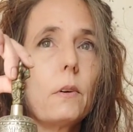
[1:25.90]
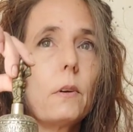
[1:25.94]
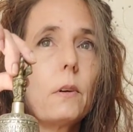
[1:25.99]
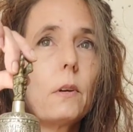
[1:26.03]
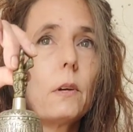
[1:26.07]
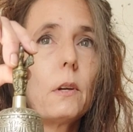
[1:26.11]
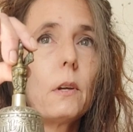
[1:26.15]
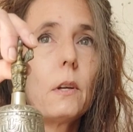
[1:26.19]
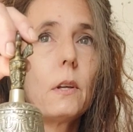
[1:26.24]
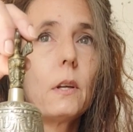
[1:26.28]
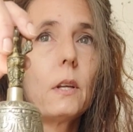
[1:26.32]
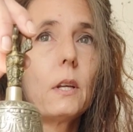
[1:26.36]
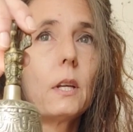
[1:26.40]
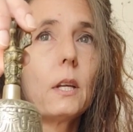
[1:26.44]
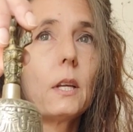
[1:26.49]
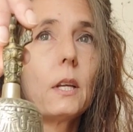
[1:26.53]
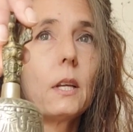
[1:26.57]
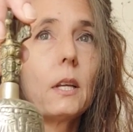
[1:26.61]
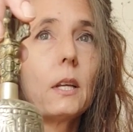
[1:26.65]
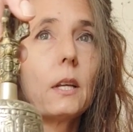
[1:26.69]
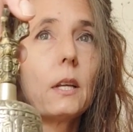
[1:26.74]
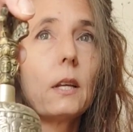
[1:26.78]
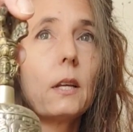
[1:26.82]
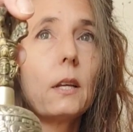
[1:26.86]

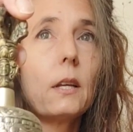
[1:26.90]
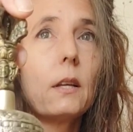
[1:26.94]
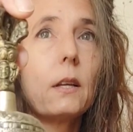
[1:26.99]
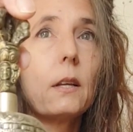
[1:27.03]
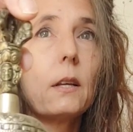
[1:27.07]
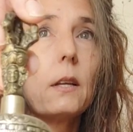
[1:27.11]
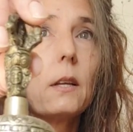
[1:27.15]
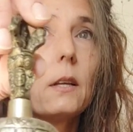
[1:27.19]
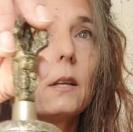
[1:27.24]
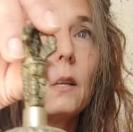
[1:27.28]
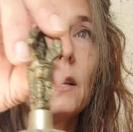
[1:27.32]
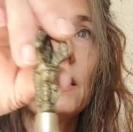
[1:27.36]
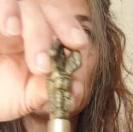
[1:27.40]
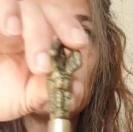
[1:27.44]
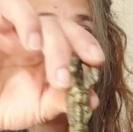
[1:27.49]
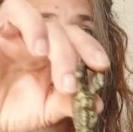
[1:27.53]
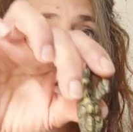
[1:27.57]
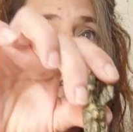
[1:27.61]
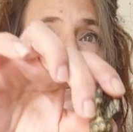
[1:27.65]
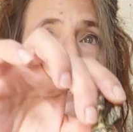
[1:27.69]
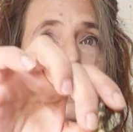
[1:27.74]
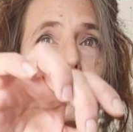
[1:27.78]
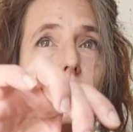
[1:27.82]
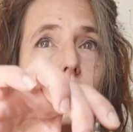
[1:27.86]

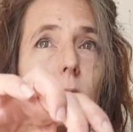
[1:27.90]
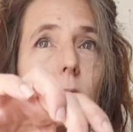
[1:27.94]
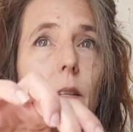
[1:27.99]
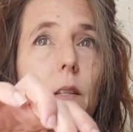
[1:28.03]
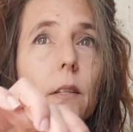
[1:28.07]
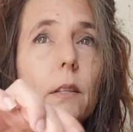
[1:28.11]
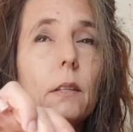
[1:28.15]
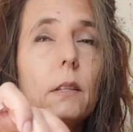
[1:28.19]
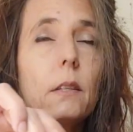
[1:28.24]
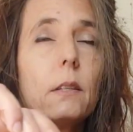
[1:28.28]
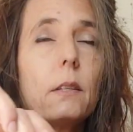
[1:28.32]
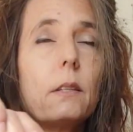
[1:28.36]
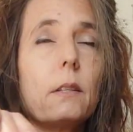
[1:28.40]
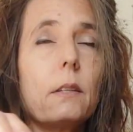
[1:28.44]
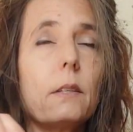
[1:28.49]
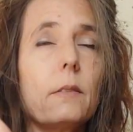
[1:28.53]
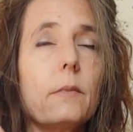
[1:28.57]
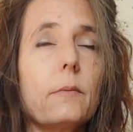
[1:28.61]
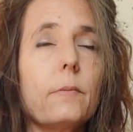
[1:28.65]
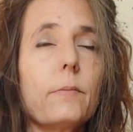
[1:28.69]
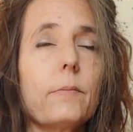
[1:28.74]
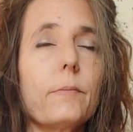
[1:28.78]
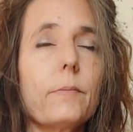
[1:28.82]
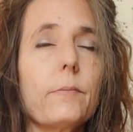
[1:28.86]

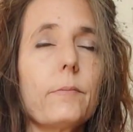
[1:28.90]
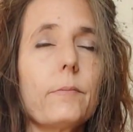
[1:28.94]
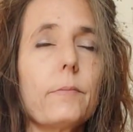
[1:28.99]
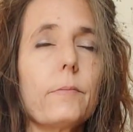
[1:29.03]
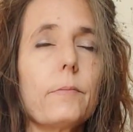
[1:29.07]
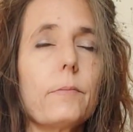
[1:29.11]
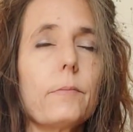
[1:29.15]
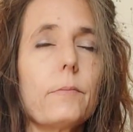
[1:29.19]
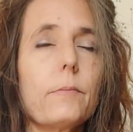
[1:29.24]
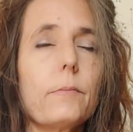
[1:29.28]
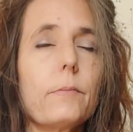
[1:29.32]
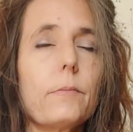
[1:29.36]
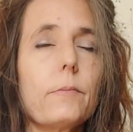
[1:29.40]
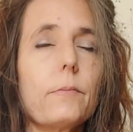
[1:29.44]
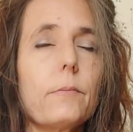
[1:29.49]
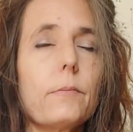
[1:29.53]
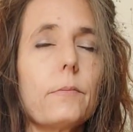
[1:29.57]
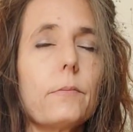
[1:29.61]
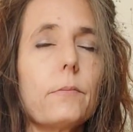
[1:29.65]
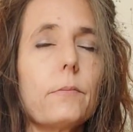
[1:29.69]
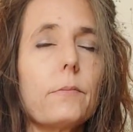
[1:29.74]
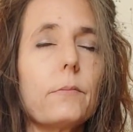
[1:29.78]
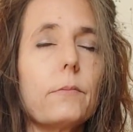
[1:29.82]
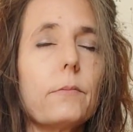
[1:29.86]

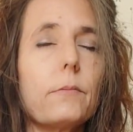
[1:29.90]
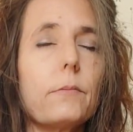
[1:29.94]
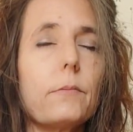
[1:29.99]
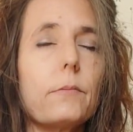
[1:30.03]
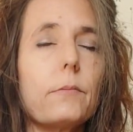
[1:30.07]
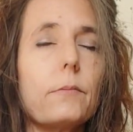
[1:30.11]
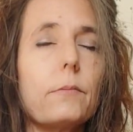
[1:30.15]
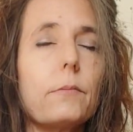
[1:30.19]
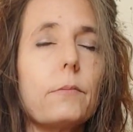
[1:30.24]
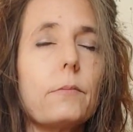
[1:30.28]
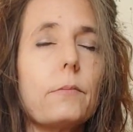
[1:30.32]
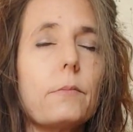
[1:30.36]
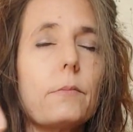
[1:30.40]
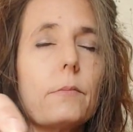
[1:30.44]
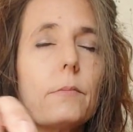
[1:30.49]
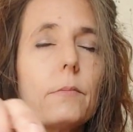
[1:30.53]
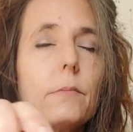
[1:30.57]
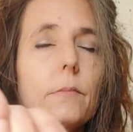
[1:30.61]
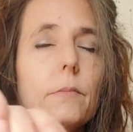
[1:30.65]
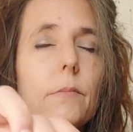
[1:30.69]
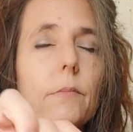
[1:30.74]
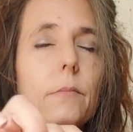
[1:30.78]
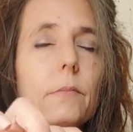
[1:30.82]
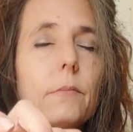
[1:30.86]
No one is speaking in this clip.